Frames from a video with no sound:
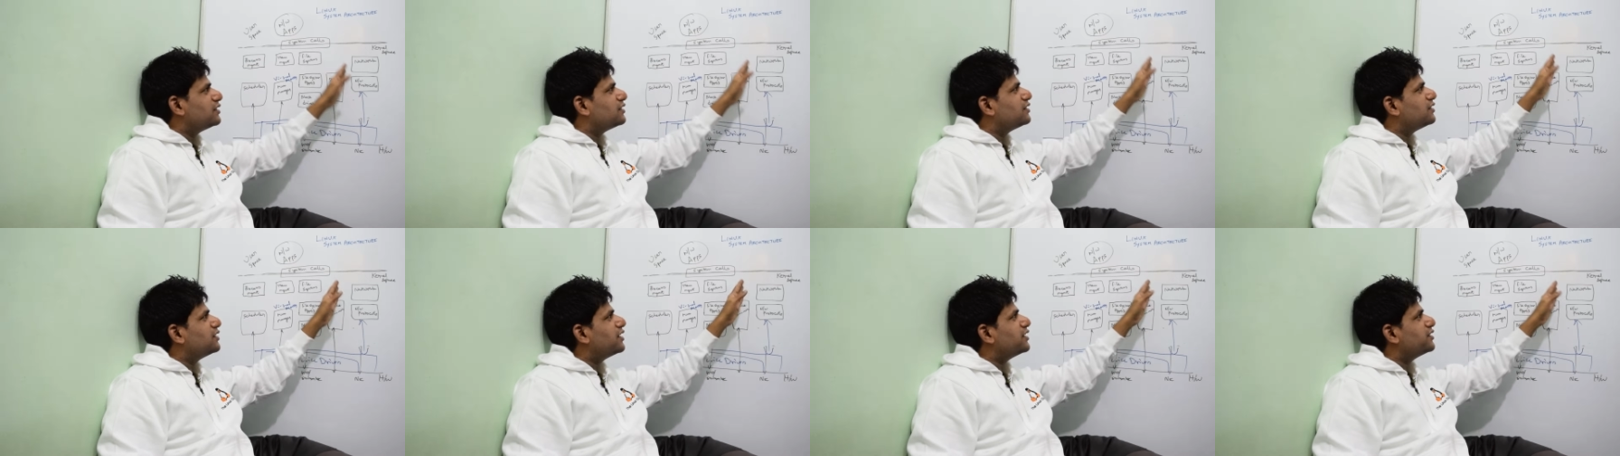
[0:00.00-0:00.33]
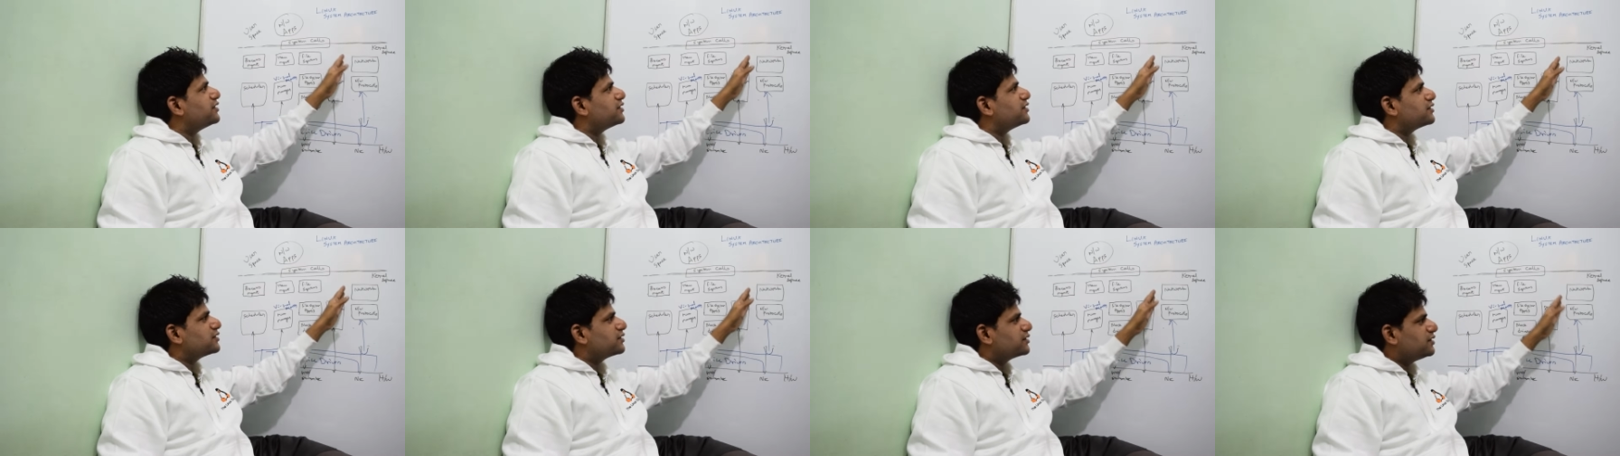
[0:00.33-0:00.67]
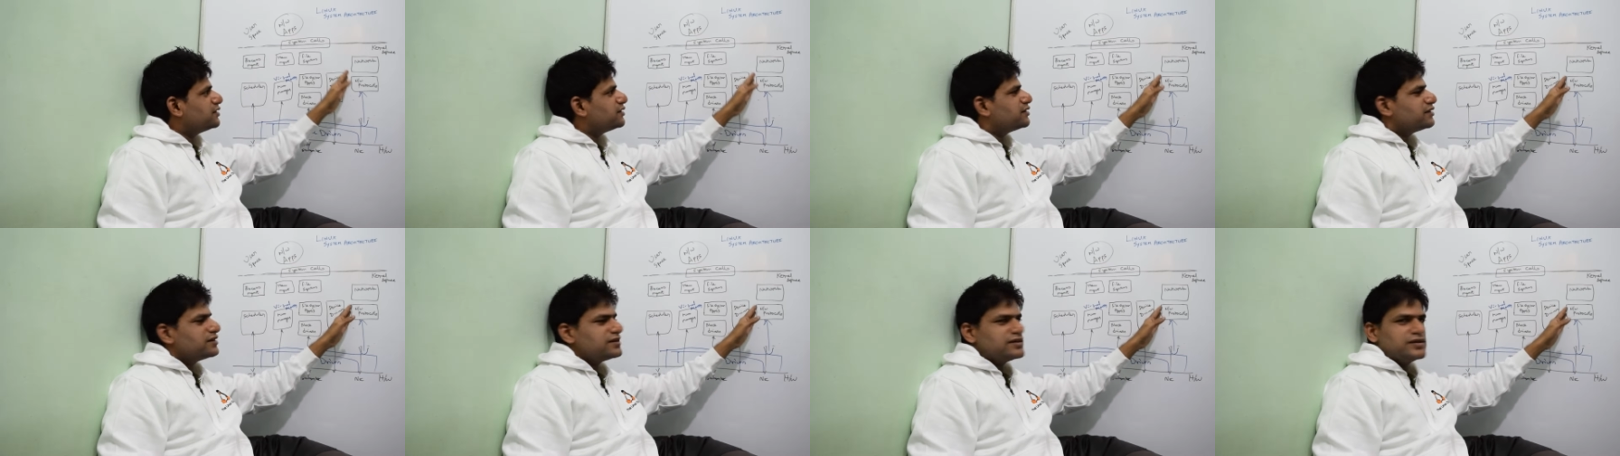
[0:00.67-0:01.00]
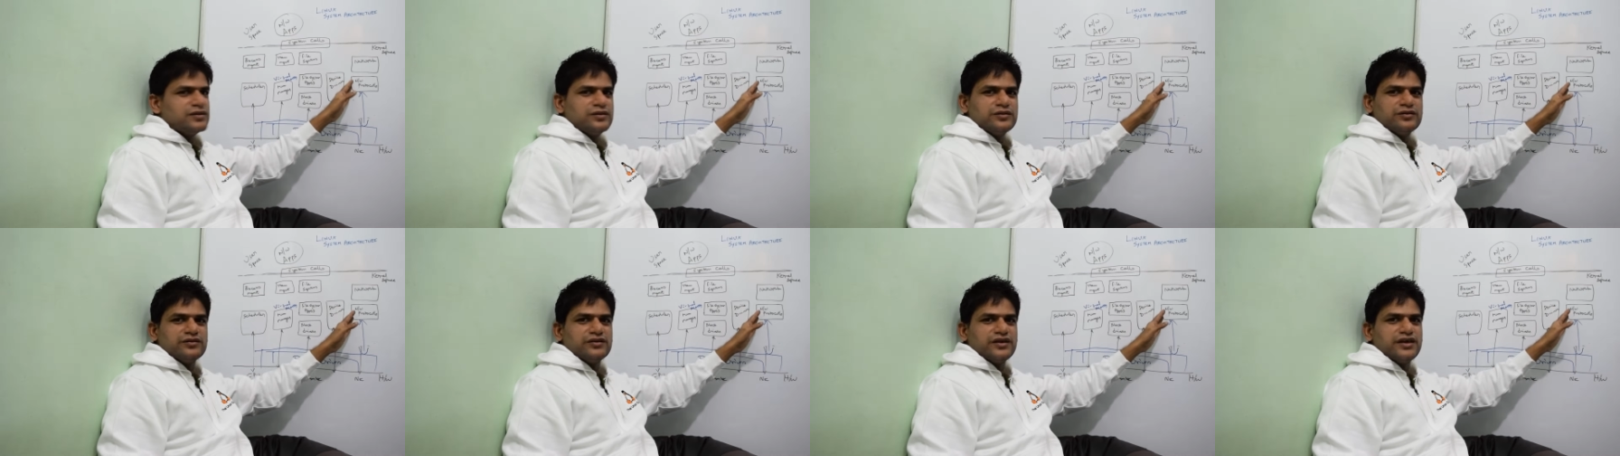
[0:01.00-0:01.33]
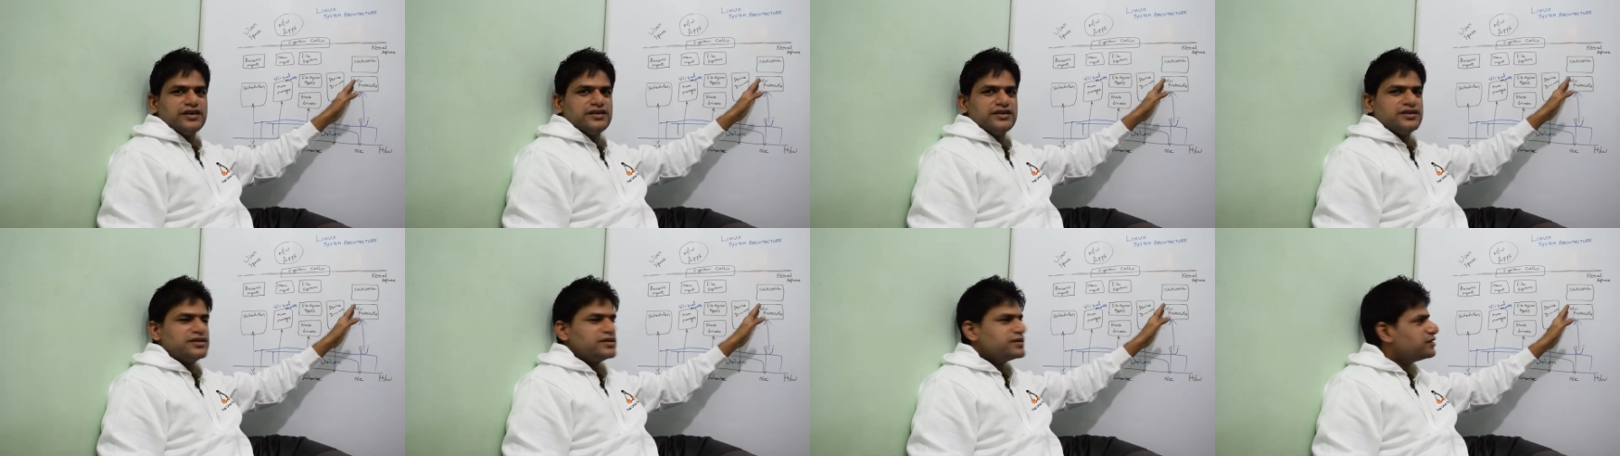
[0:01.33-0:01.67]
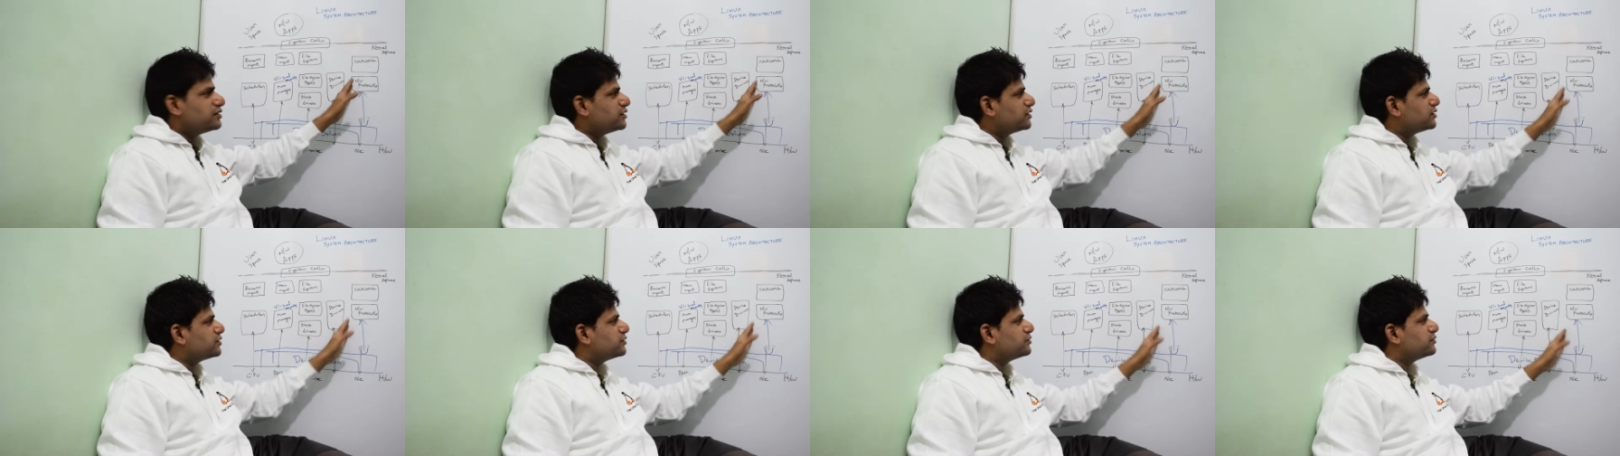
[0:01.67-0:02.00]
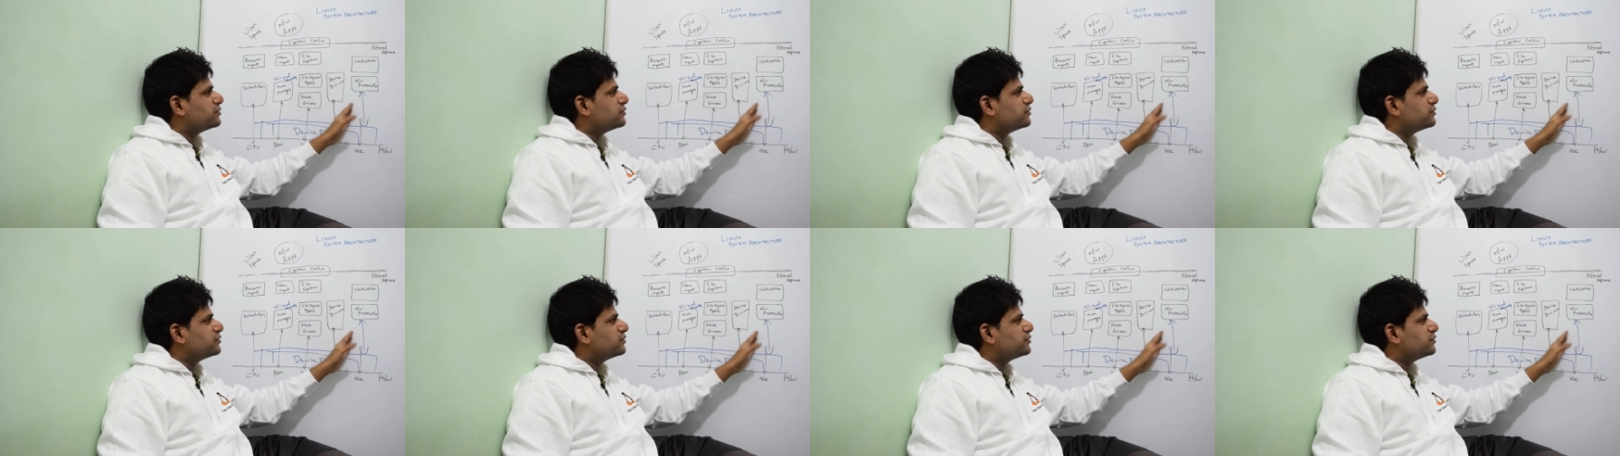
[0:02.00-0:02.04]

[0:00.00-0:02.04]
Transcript: Linux kernel, so I just need